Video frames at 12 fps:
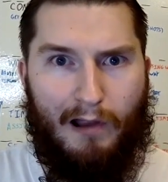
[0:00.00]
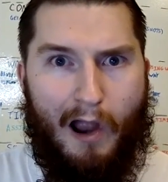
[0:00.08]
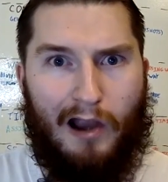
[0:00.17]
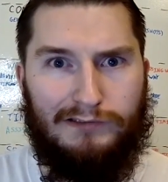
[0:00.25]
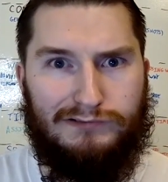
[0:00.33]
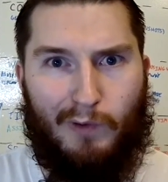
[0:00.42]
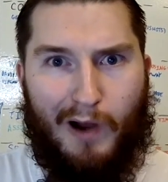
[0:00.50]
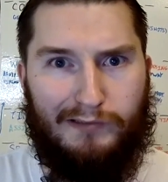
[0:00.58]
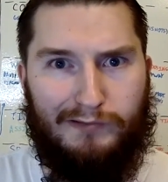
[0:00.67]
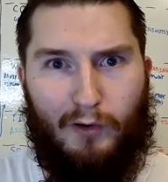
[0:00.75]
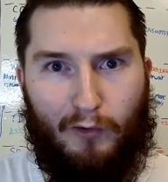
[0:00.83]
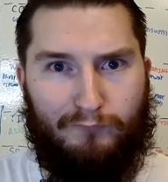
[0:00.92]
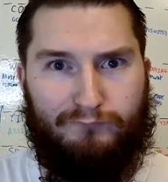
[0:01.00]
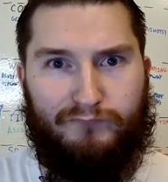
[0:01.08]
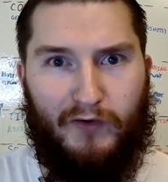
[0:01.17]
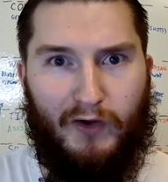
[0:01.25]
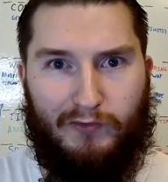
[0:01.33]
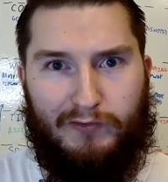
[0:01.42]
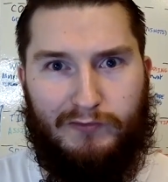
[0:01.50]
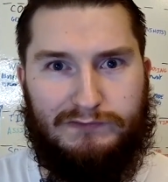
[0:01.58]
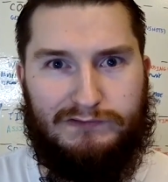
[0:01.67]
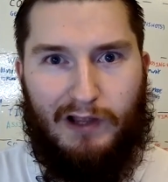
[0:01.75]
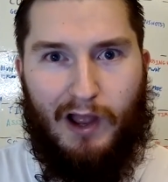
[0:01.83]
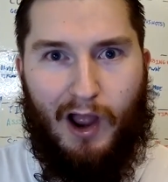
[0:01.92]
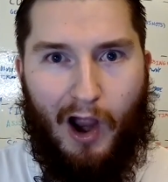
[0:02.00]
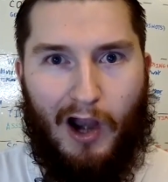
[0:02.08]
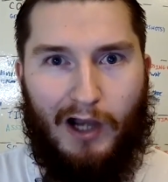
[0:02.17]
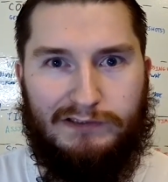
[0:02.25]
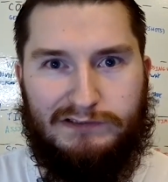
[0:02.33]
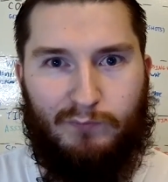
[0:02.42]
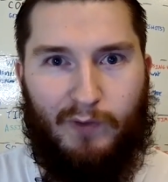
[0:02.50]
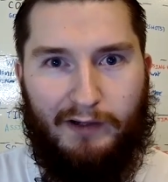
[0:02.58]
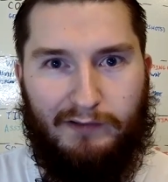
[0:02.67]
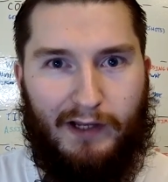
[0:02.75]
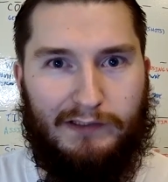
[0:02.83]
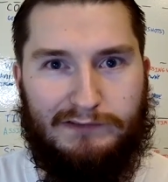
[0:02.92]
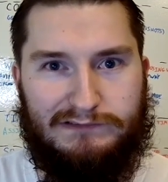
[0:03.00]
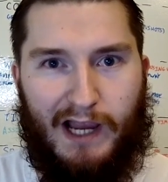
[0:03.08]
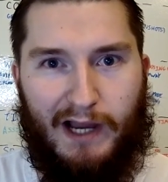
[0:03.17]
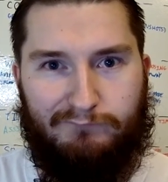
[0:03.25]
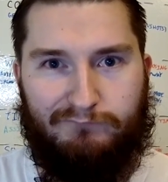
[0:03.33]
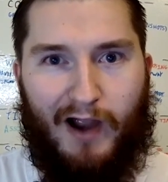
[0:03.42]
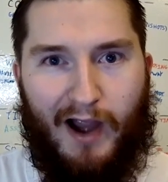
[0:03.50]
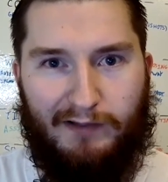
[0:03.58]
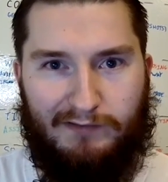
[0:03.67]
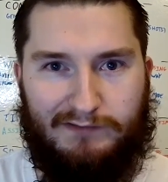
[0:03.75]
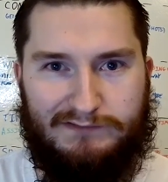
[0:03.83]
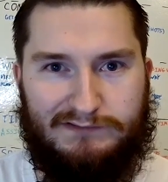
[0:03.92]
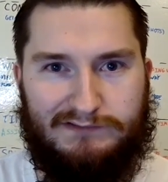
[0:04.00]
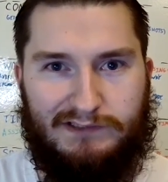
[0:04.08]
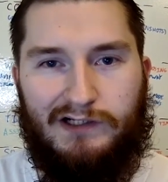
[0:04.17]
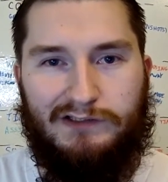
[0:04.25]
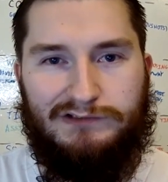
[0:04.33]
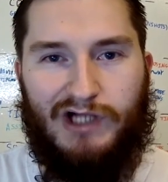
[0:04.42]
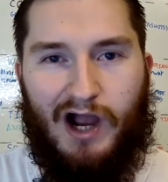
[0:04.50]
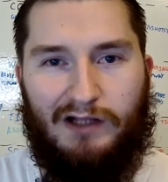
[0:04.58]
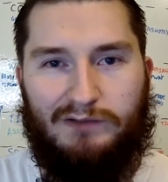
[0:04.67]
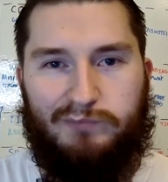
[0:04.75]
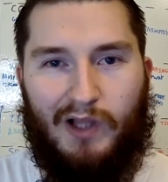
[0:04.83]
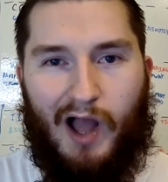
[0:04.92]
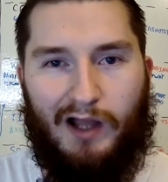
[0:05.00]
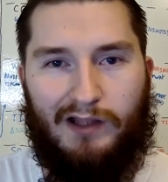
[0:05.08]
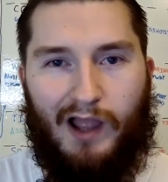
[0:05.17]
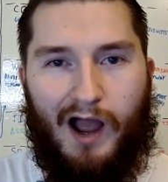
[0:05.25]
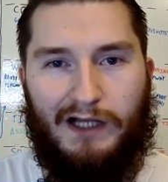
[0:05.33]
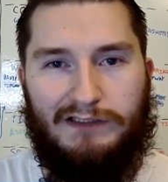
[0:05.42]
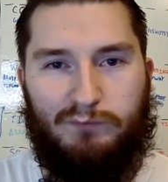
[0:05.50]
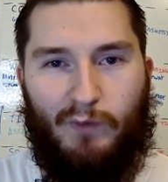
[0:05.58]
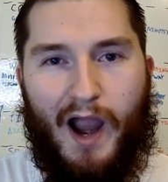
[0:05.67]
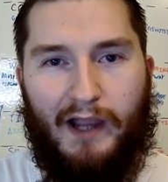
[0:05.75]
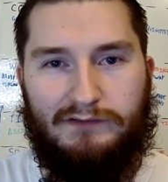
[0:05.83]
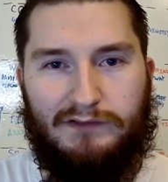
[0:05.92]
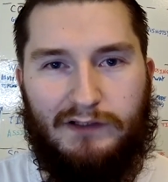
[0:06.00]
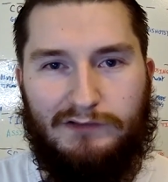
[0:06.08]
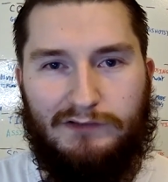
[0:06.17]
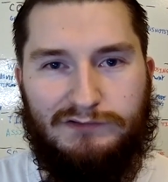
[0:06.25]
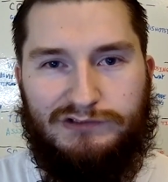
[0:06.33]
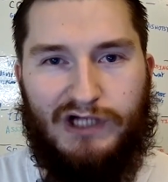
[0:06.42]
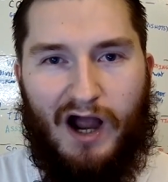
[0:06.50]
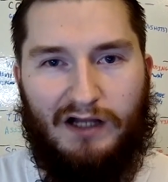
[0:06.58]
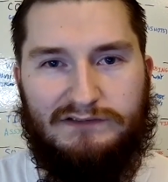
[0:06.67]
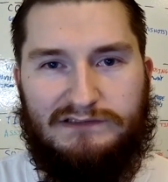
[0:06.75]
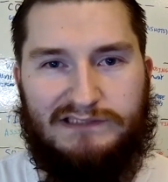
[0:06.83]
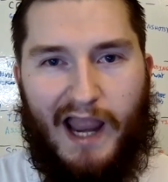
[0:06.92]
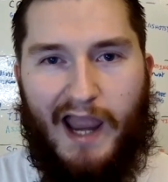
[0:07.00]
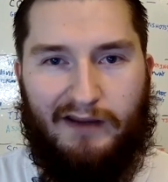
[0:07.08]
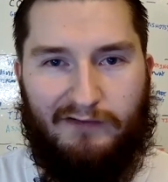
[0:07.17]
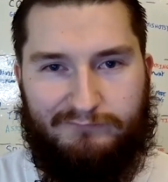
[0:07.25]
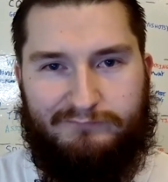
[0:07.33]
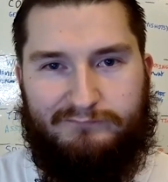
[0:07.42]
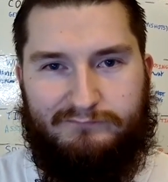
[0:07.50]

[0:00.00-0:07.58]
I sweat her feelings. I sweat incite violence. John Blunt, I sweat. John Save.